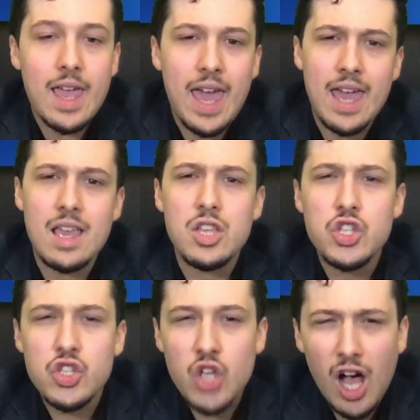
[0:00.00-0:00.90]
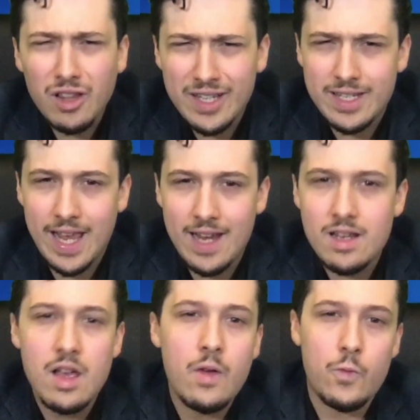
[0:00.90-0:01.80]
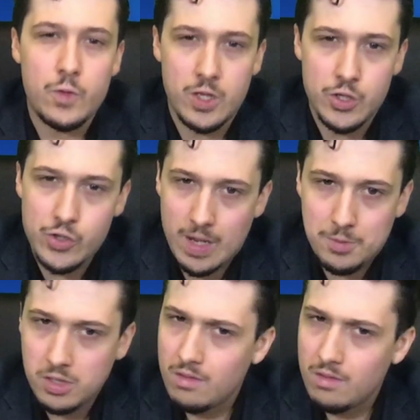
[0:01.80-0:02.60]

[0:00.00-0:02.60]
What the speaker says: a solid date for the inscription,